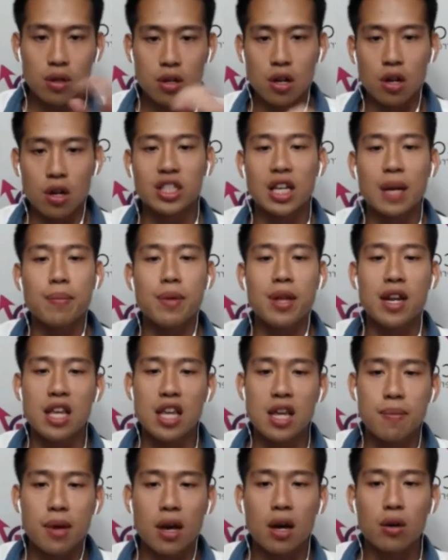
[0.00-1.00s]
send me an
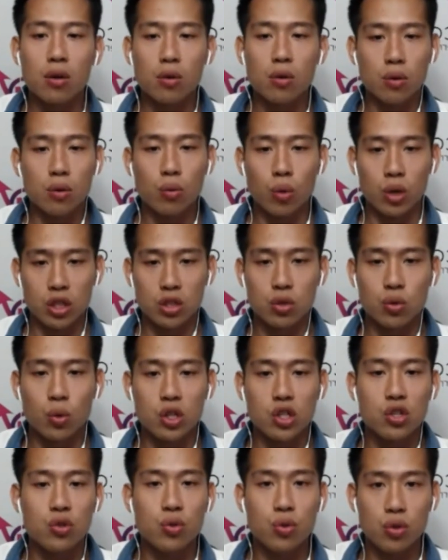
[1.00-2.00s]
email
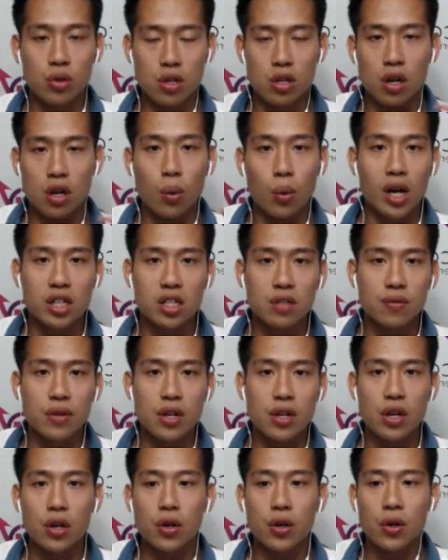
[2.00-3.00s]
once you watch this
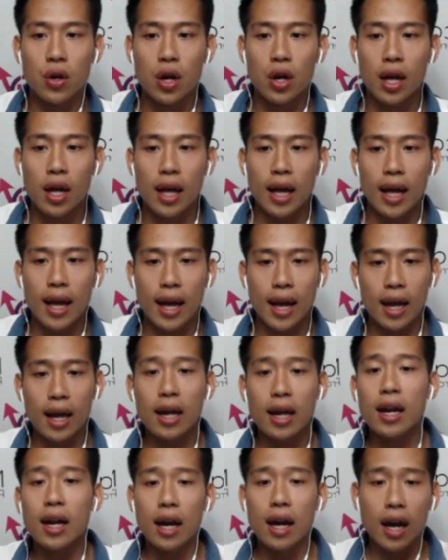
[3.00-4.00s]
video,
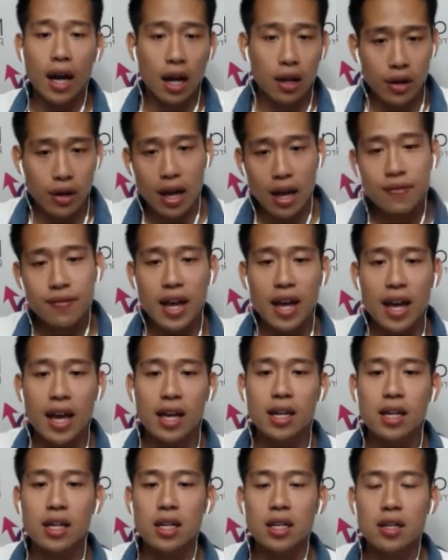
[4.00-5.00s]
and I'll have
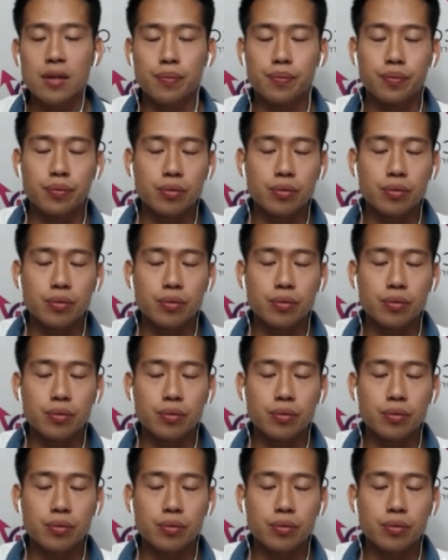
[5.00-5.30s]
Andy